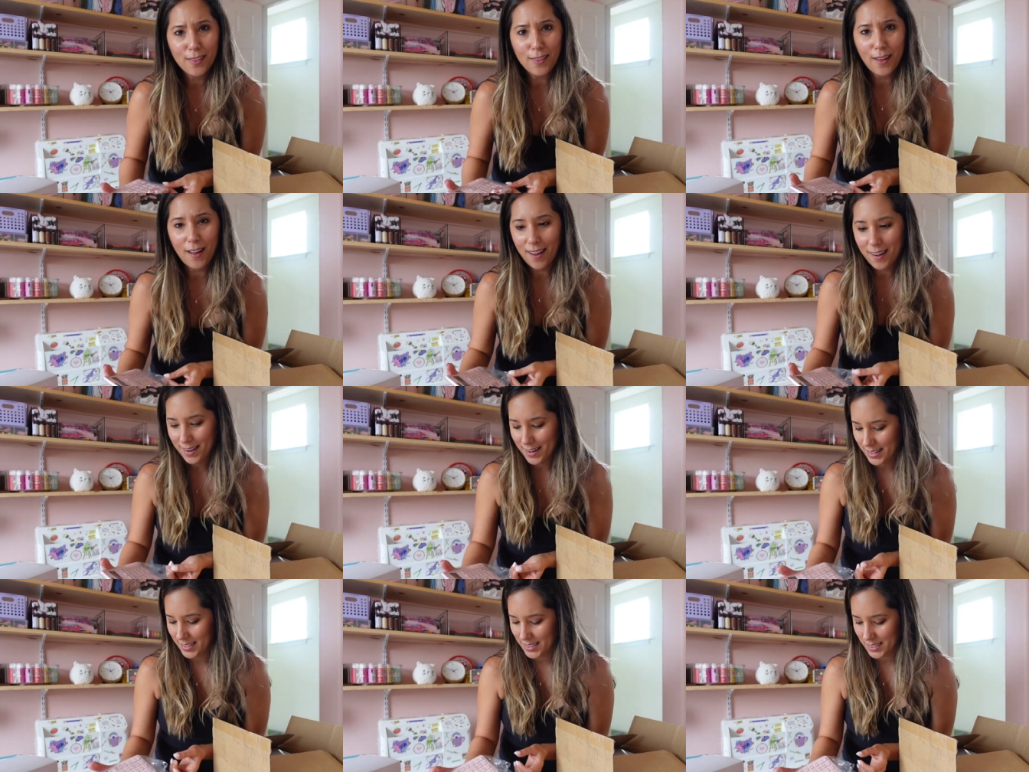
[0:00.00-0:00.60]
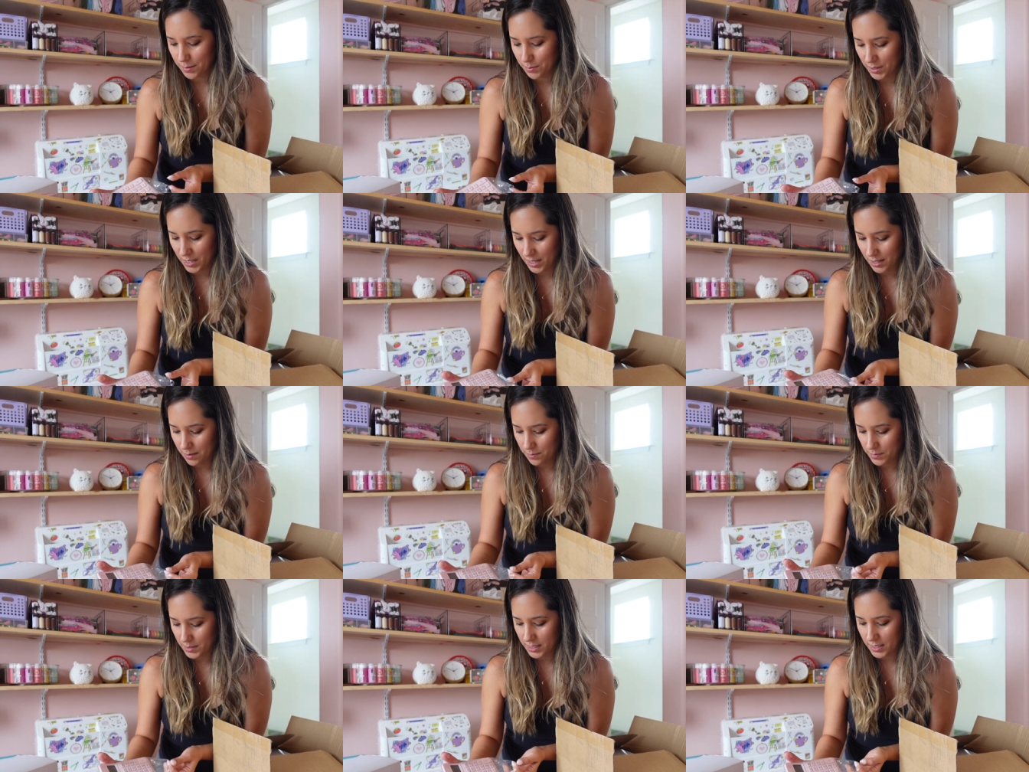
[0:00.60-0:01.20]
lot and
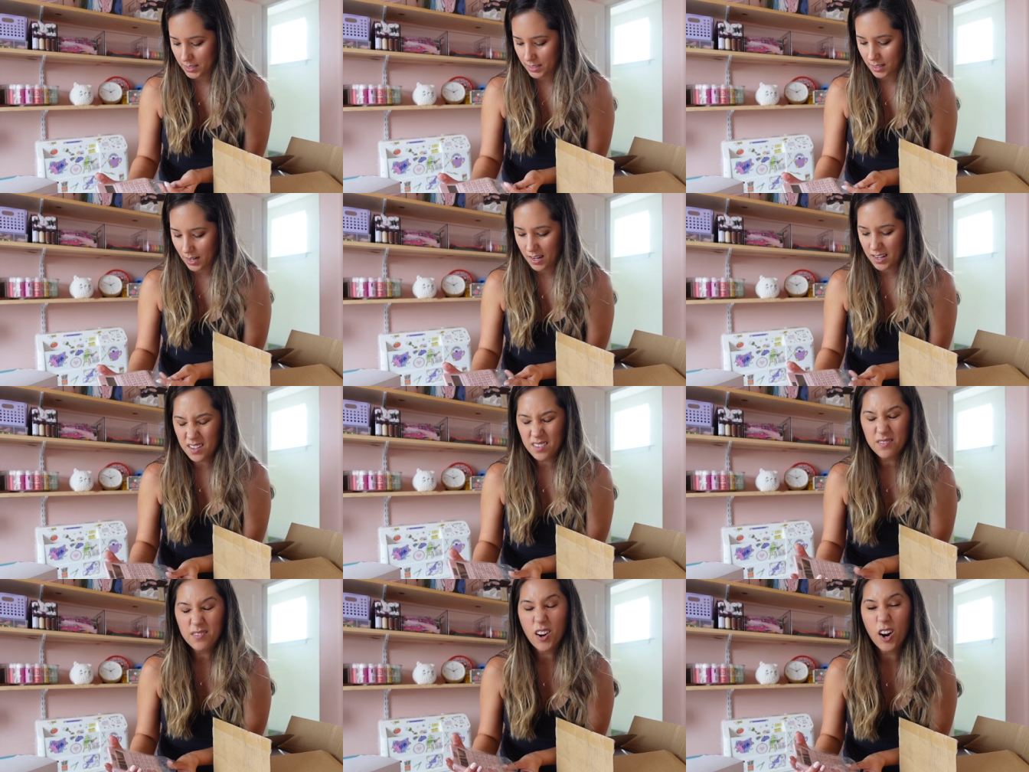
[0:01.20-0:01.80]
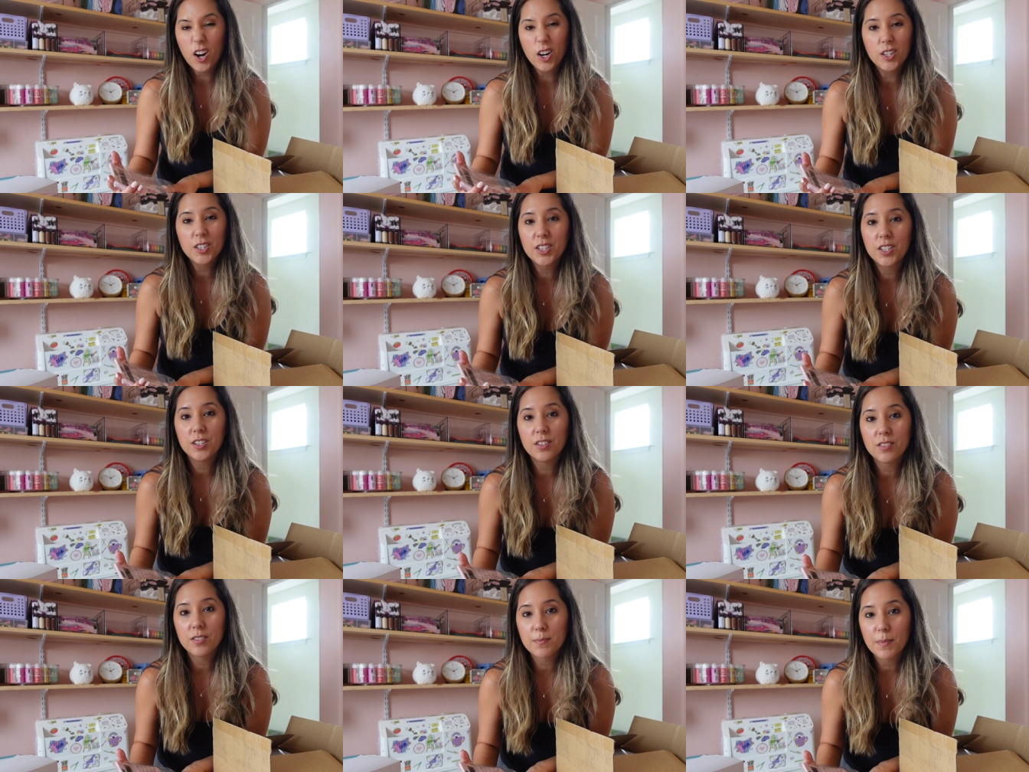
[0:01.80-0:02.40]
sometimes it's kind of hard to
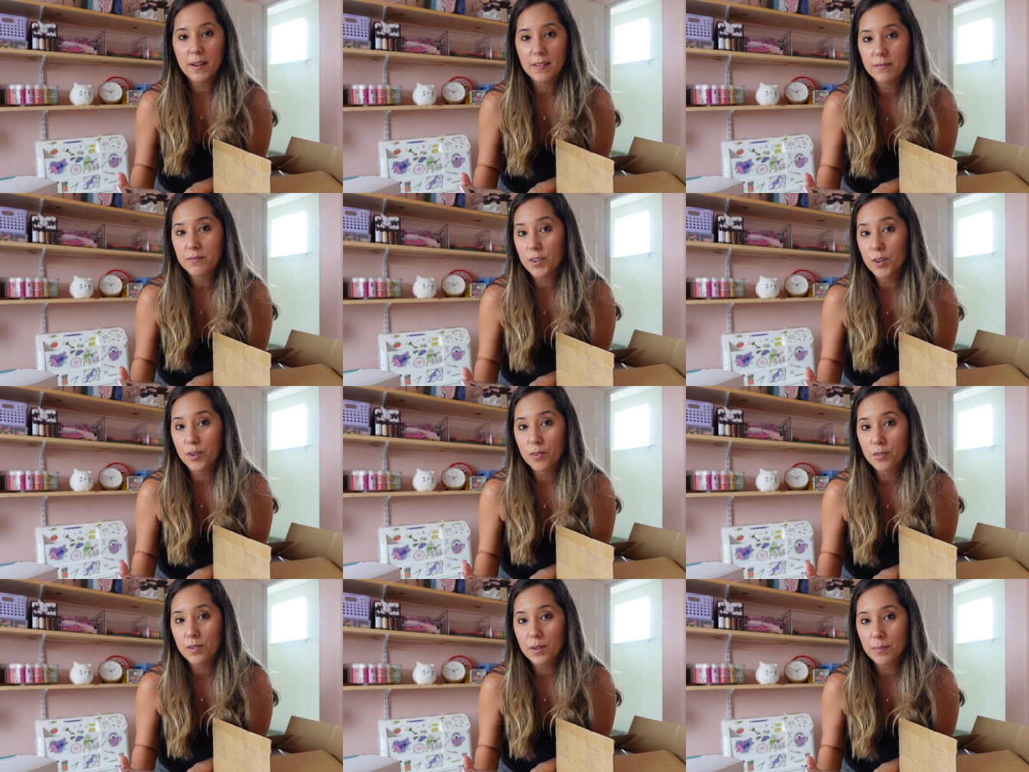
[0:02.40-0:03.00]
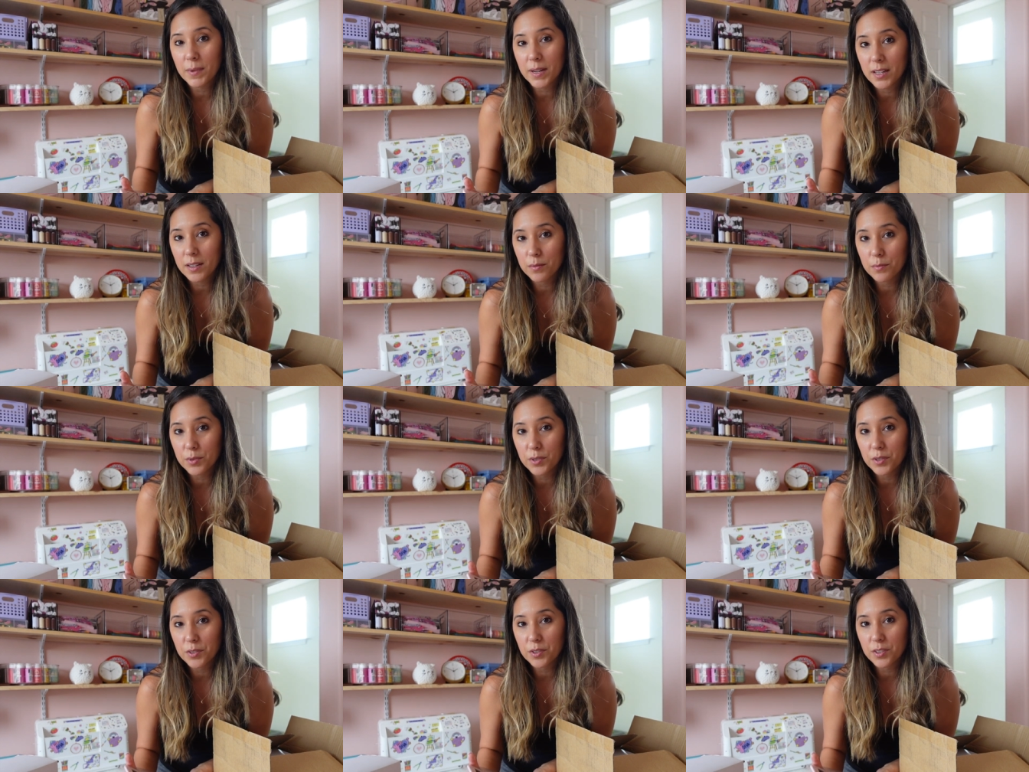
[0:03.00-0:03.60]
use my phone and my
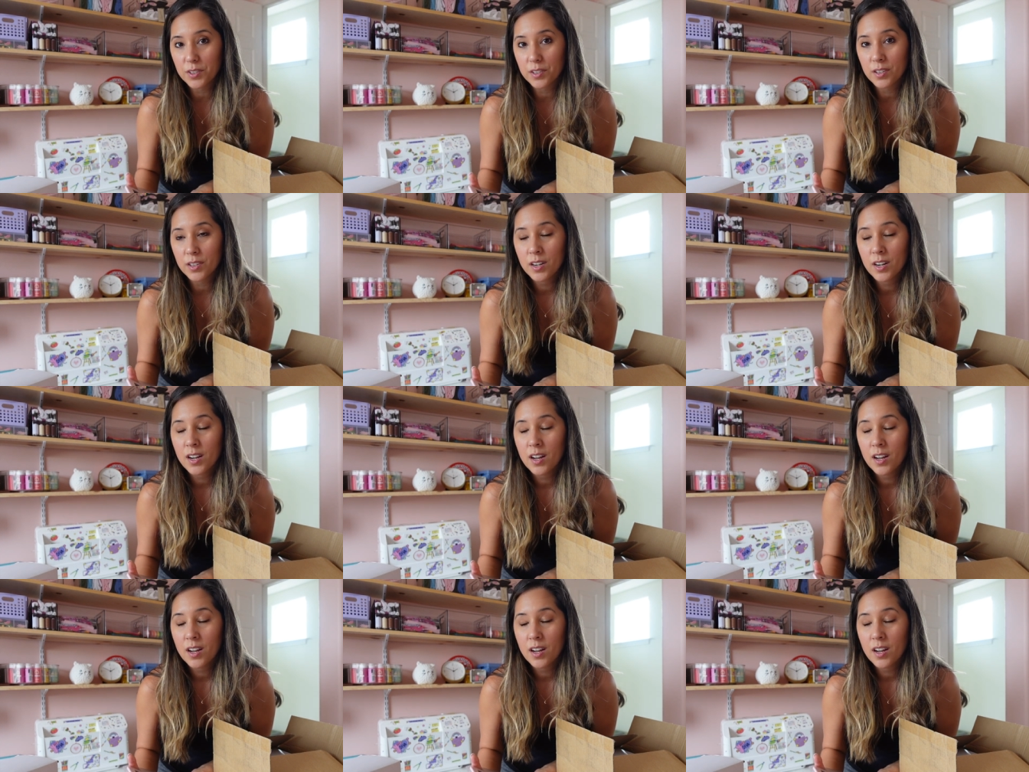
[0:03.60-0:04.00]
computer